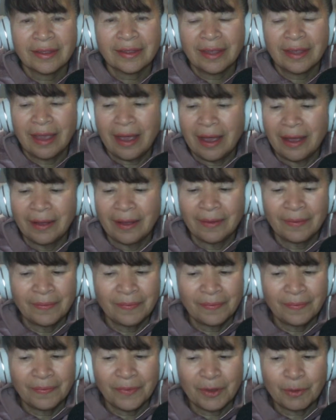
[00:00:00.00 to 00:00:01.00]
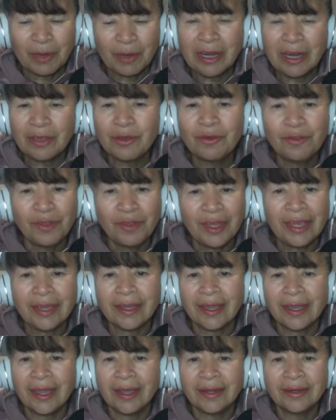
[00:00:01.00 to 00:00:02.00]
What are you
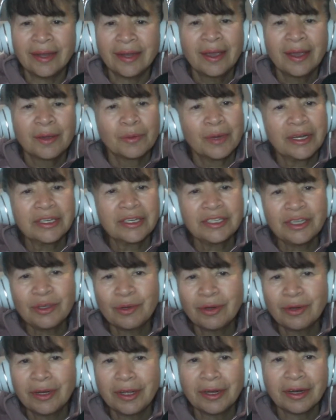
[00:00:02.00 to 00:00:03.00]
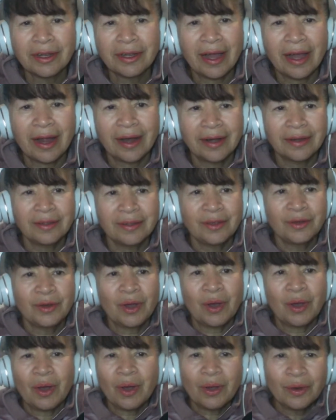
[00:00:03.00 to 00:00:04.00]
thinking? What is in your little heart? You
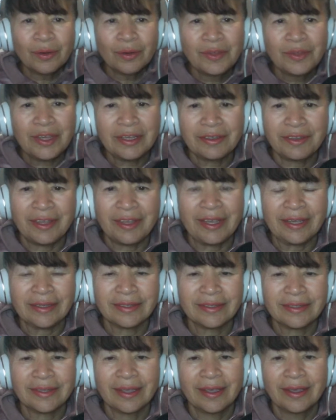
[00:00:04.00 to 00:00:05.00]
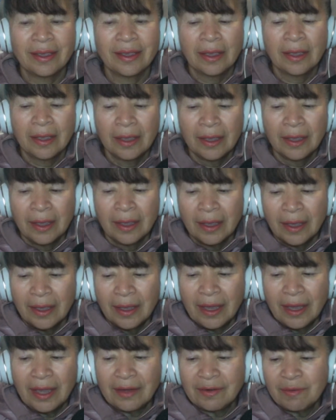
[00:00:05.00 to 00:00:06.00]
know, all of these things.
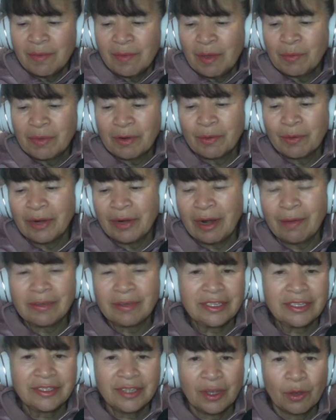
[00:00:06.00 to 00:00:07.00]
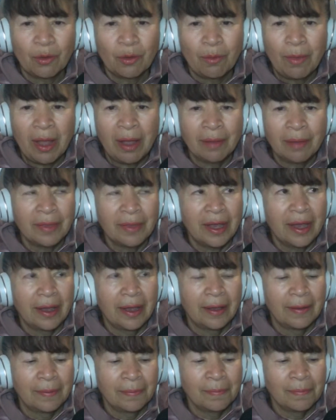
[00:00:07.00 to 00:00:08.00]
I remember when I was a single mom,
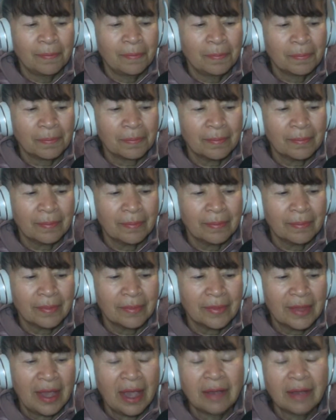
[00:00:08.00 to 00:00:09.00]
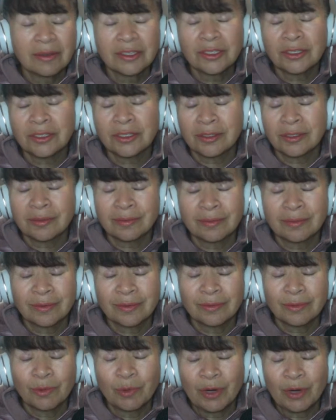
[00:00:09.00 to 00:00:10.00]
I was
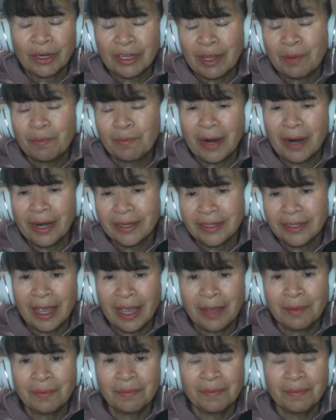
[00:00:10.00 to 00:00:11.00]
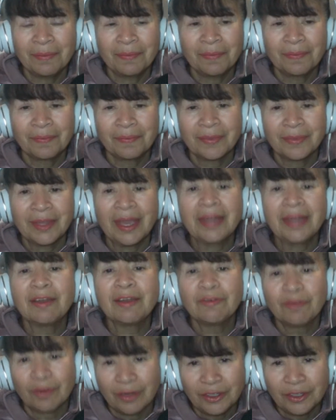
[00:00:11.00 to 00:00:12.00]
working part time and
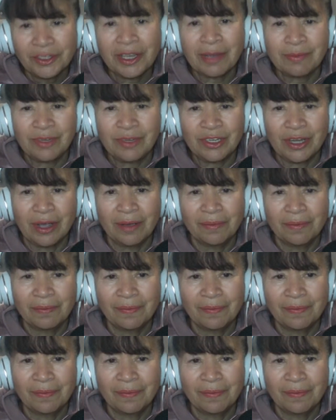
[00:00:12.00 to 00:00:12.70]
a full time job.